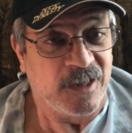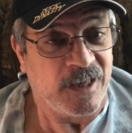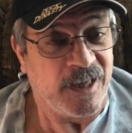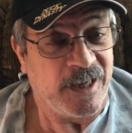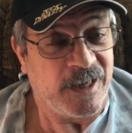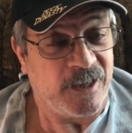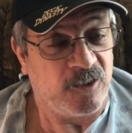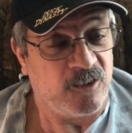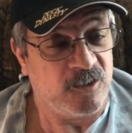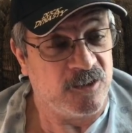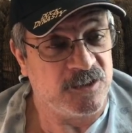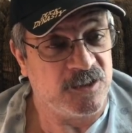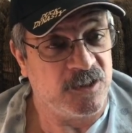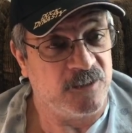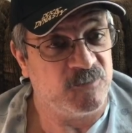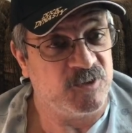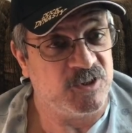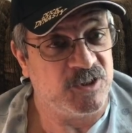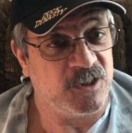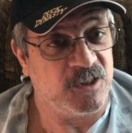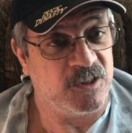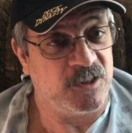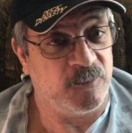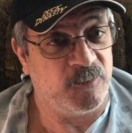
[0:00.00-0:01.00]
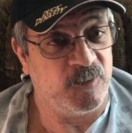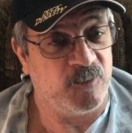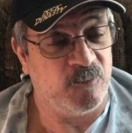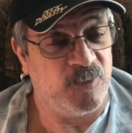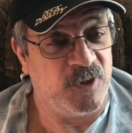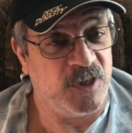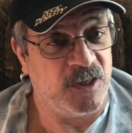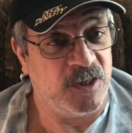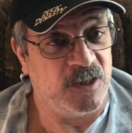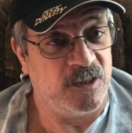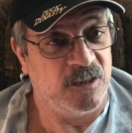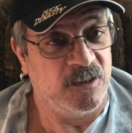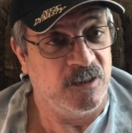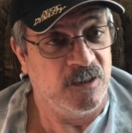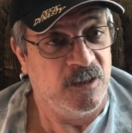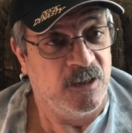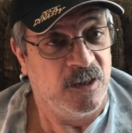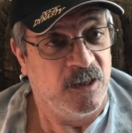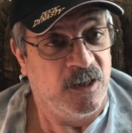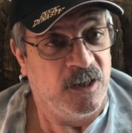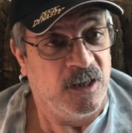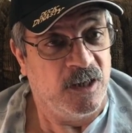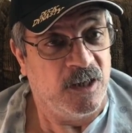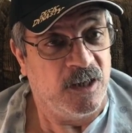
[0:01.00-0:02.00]
I had a hard time sitting up in bed
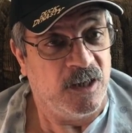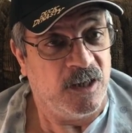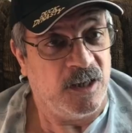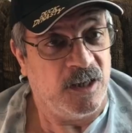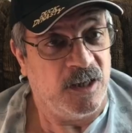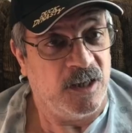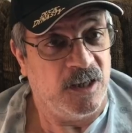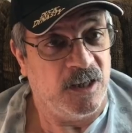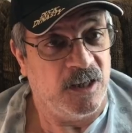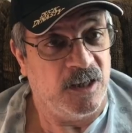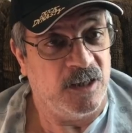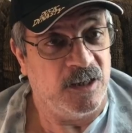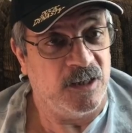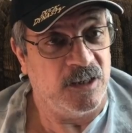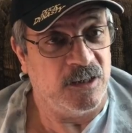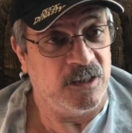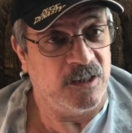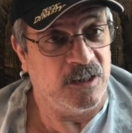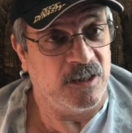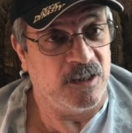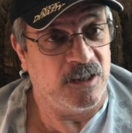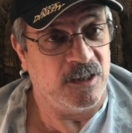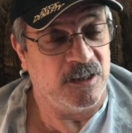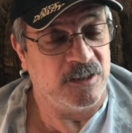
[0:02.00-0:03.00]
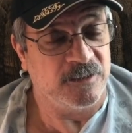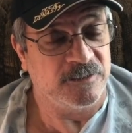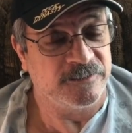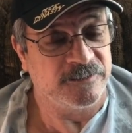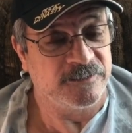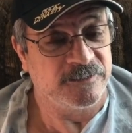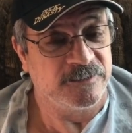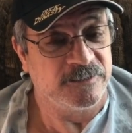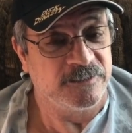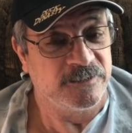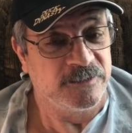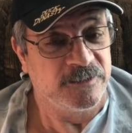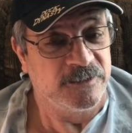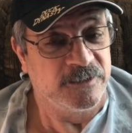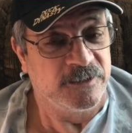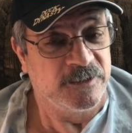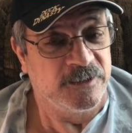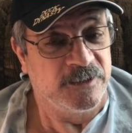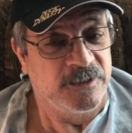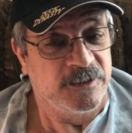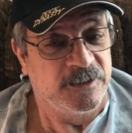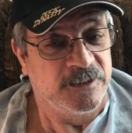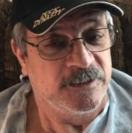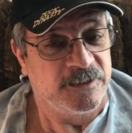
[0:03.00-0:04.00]
and uh,
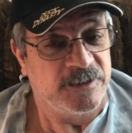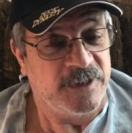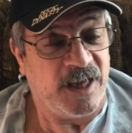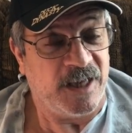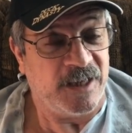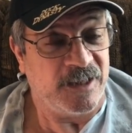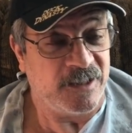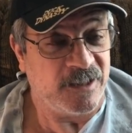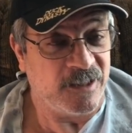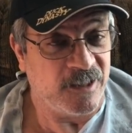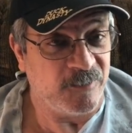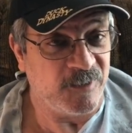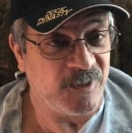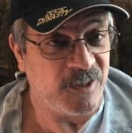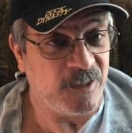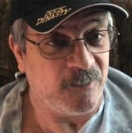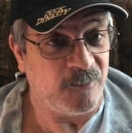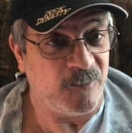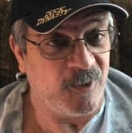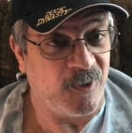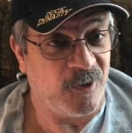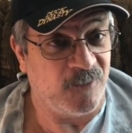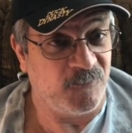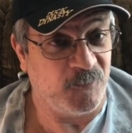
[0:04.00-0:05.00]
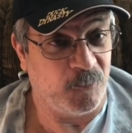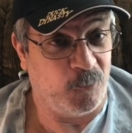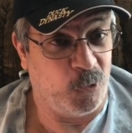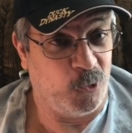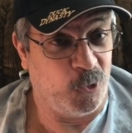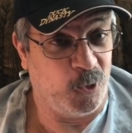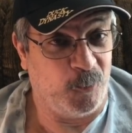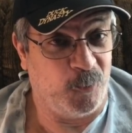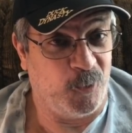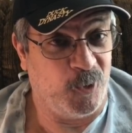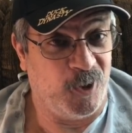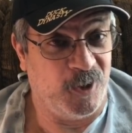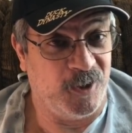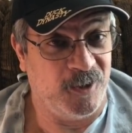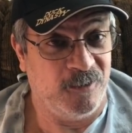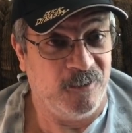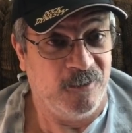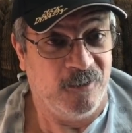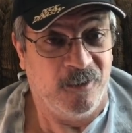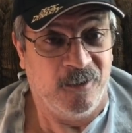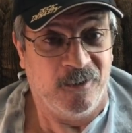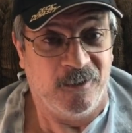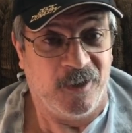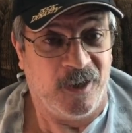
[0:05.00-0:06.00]
they had to come and get me off the porta potty.
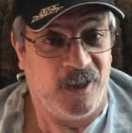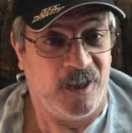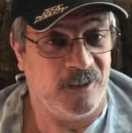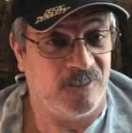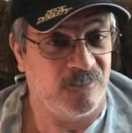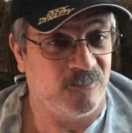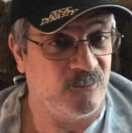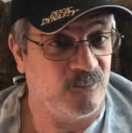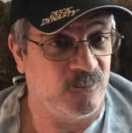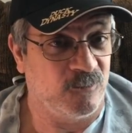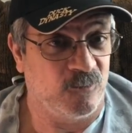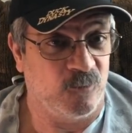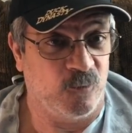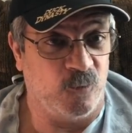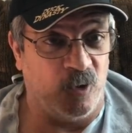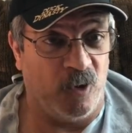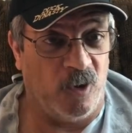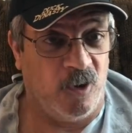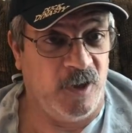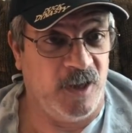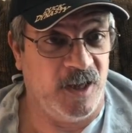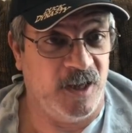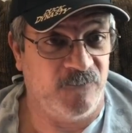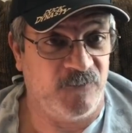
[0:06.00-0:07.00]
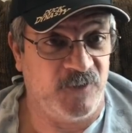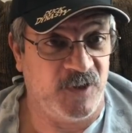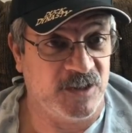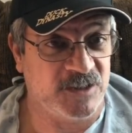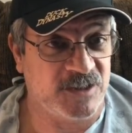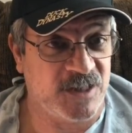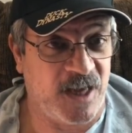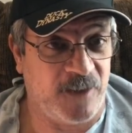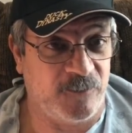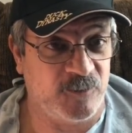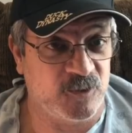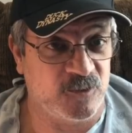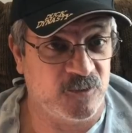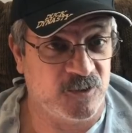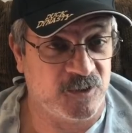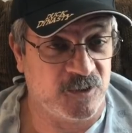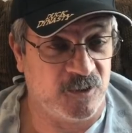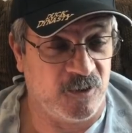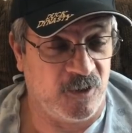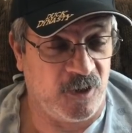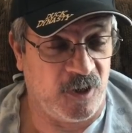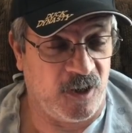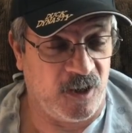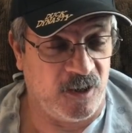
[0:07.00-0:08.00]
Hey, we all have things happen to us
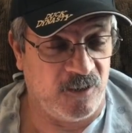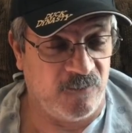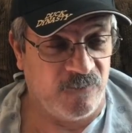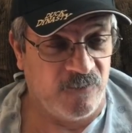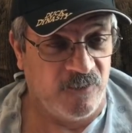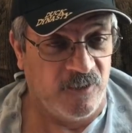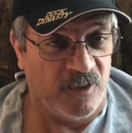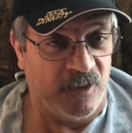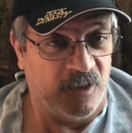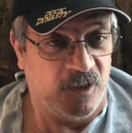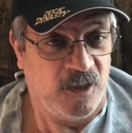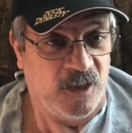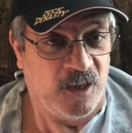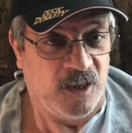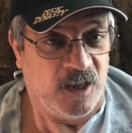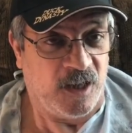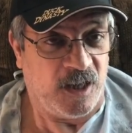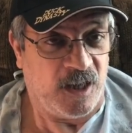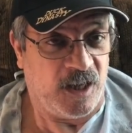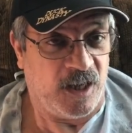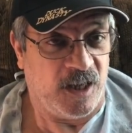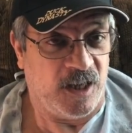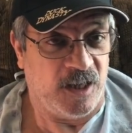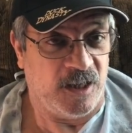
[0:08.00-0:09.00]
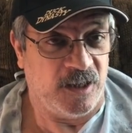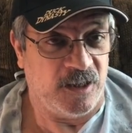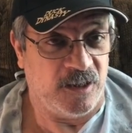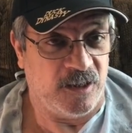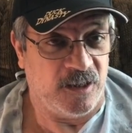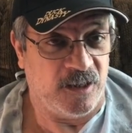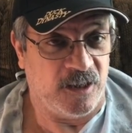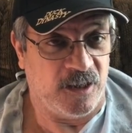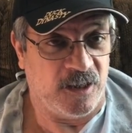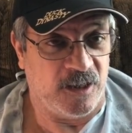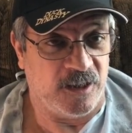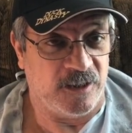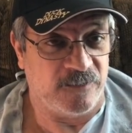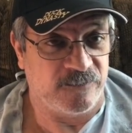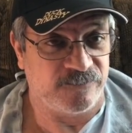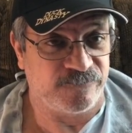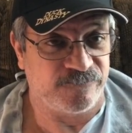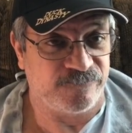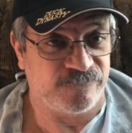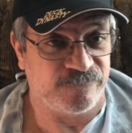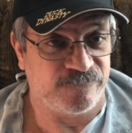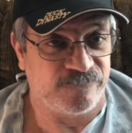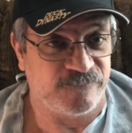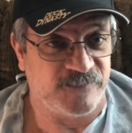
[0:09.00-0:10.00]
in our life, and uh,
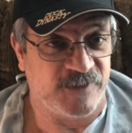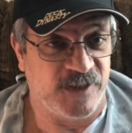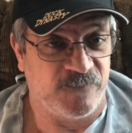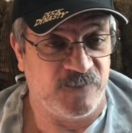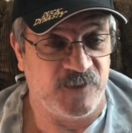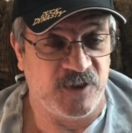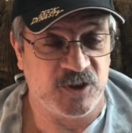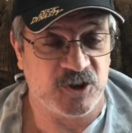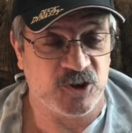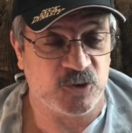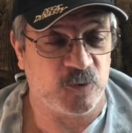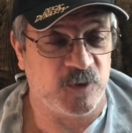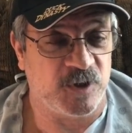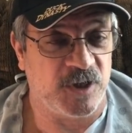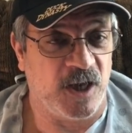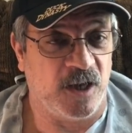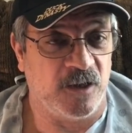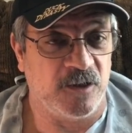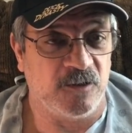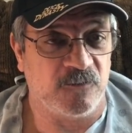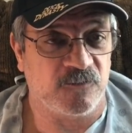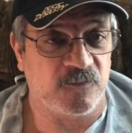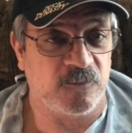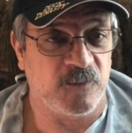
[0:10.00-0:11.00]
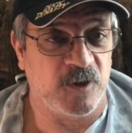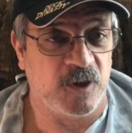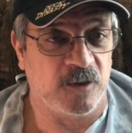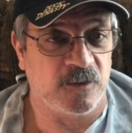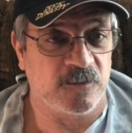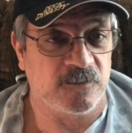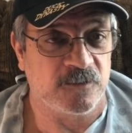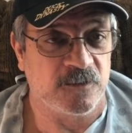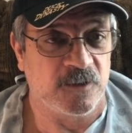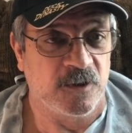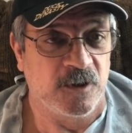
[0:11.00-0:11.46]
everything just went downhill from there.